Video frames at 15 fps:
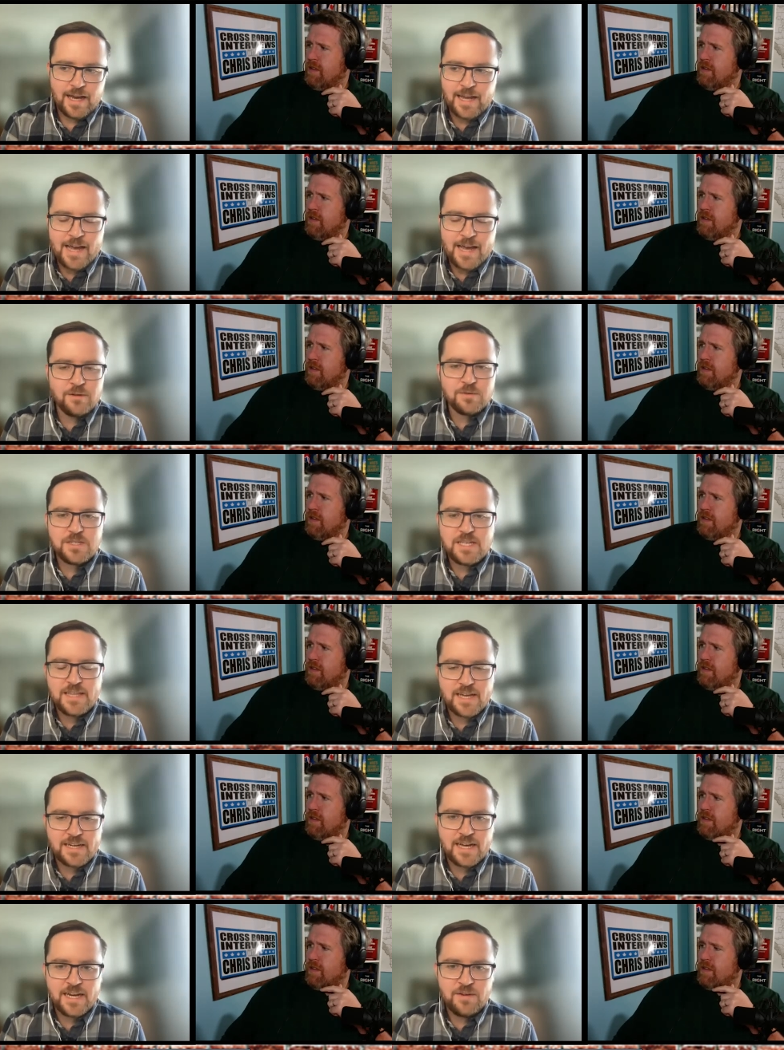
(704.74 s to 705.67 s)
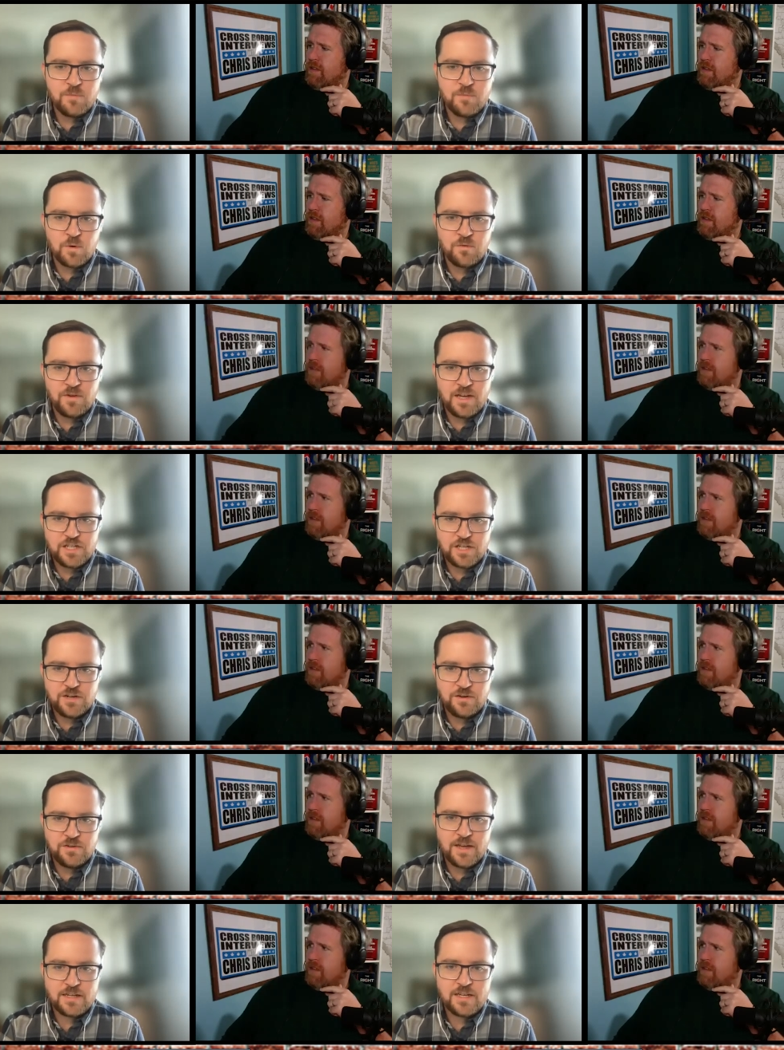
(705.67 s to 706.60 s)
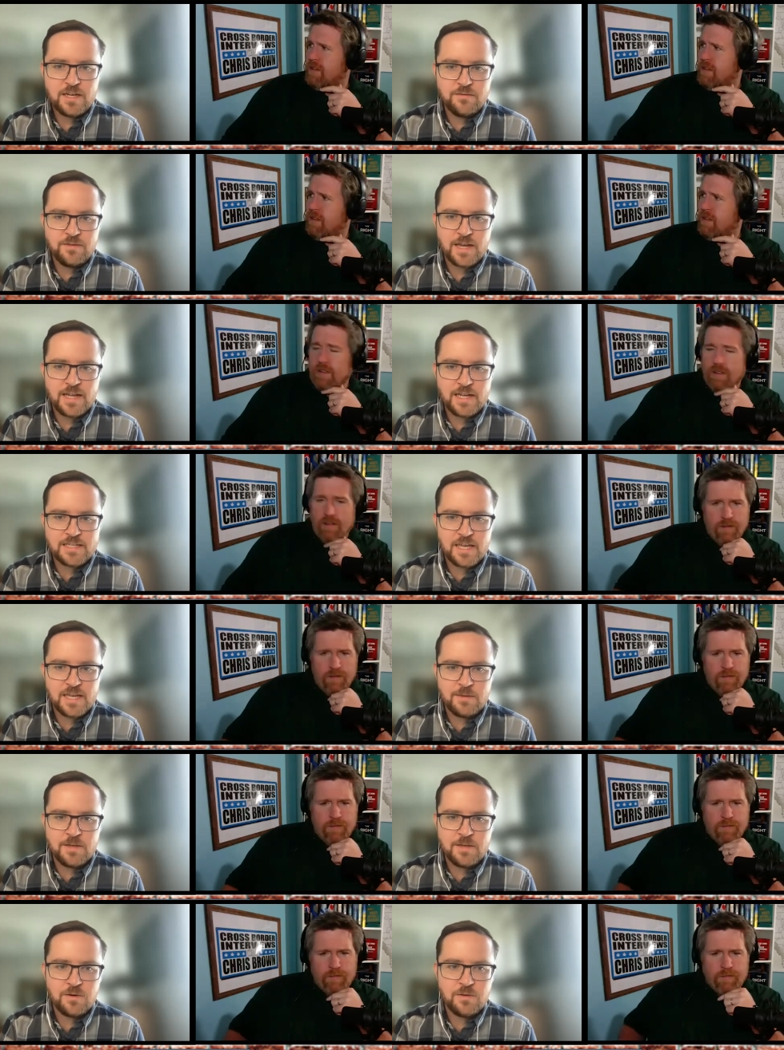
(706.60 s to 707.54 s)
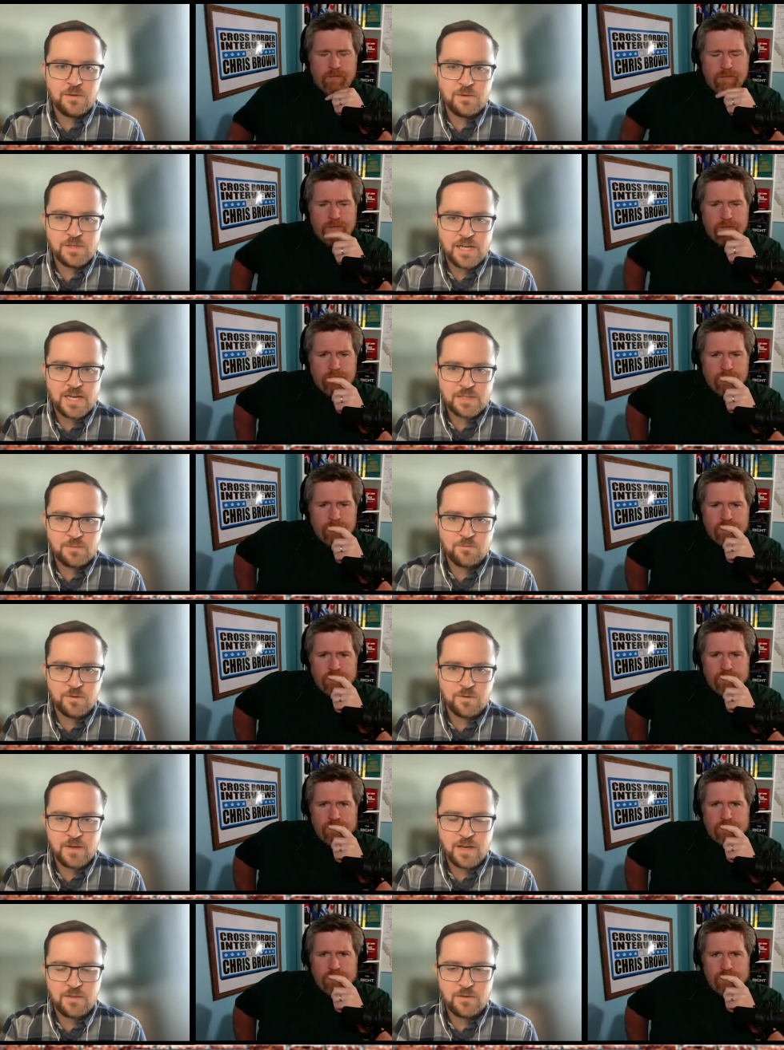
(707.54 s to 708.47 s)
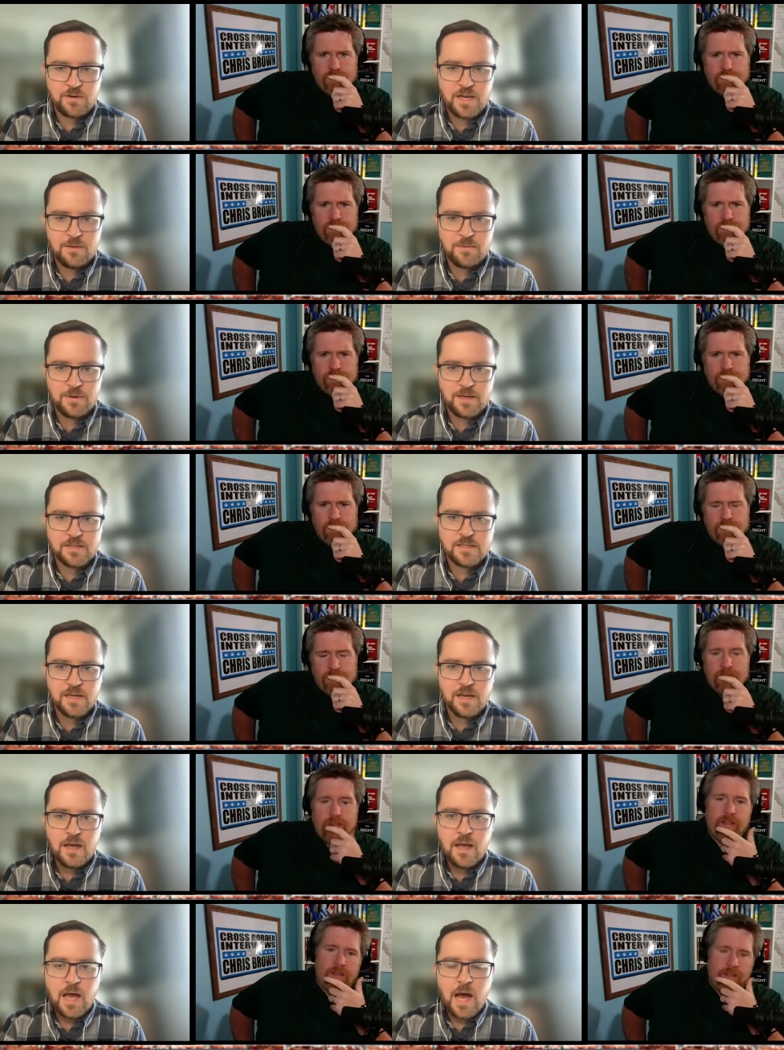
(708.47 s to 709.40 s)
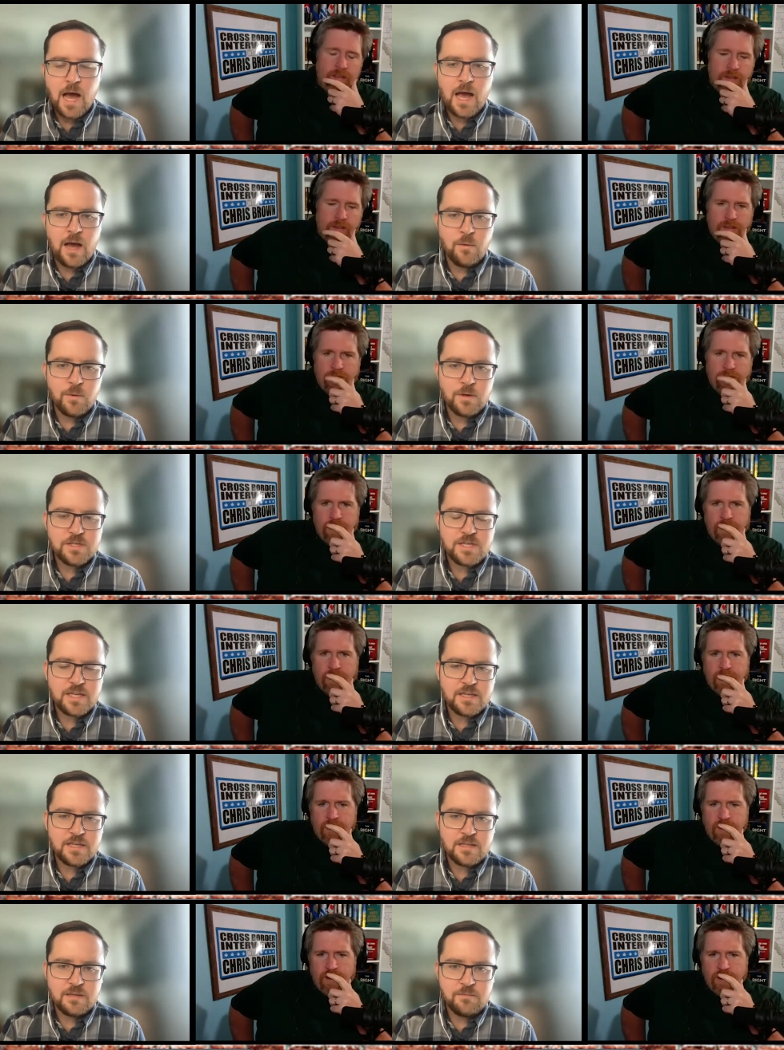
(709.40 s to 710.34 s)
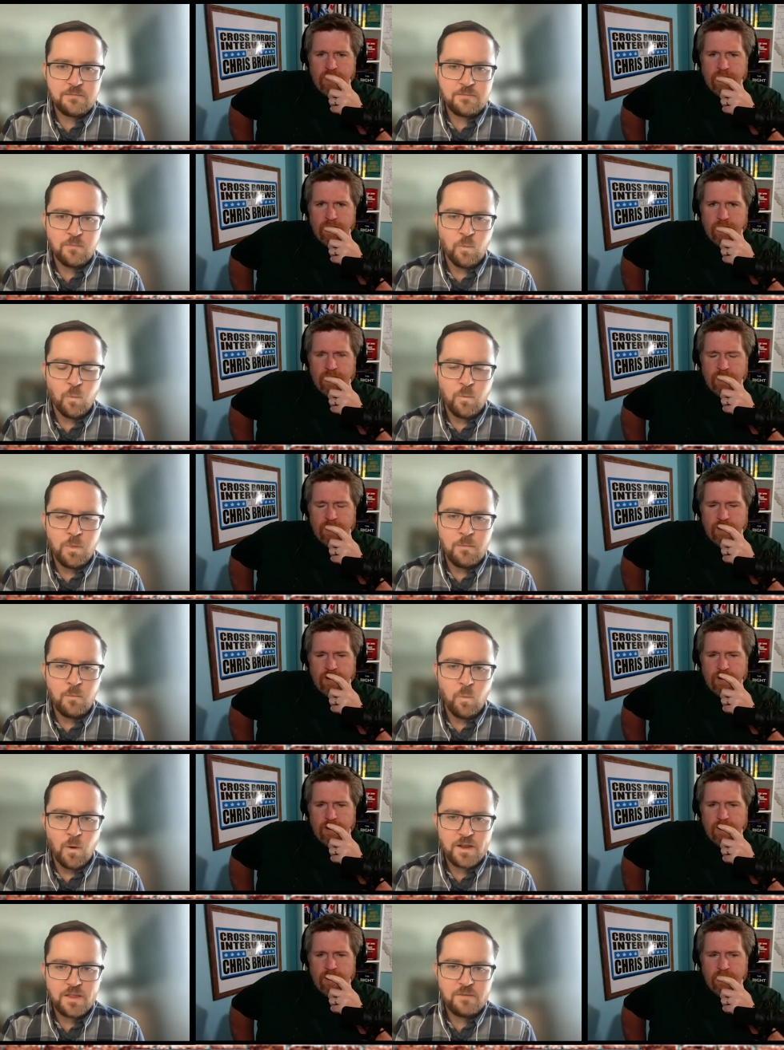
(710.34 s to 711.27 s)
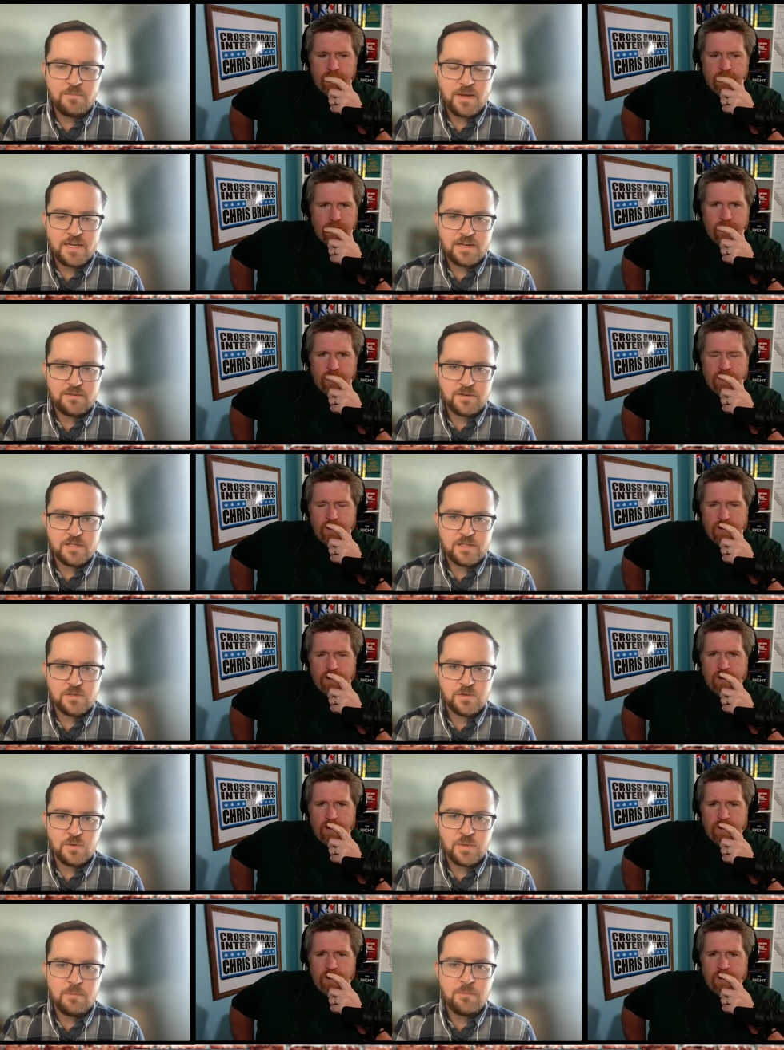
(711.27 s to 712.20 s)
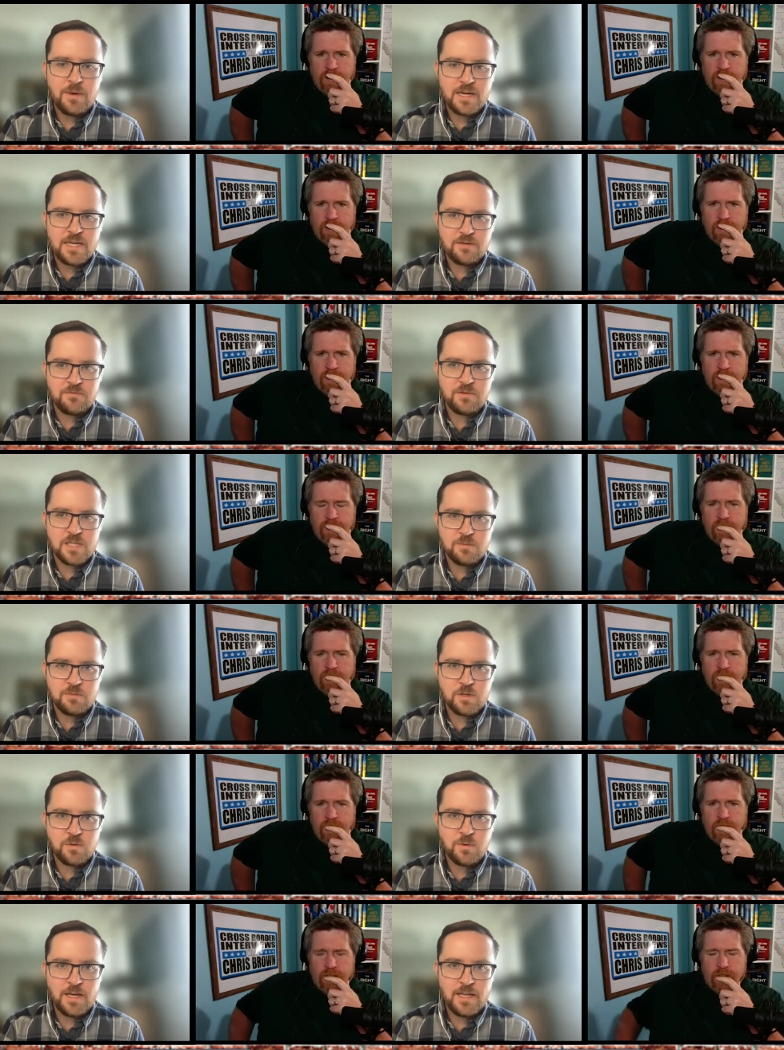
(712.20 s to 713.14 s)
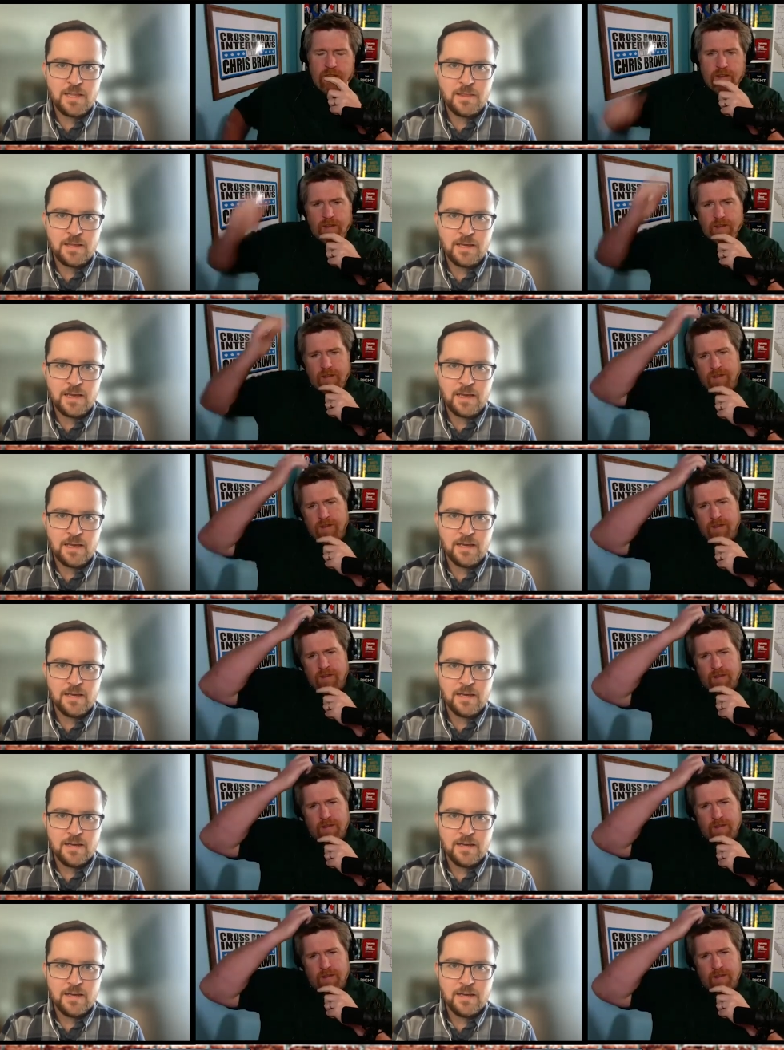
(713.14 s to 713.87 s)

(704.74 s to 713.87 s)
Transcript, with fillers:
Speaker 1: I don't see that kind of motivation or that kind of excitement or enthusiasm from the other campaigns. I, I will say that the the one of the big differences, or the big difference between the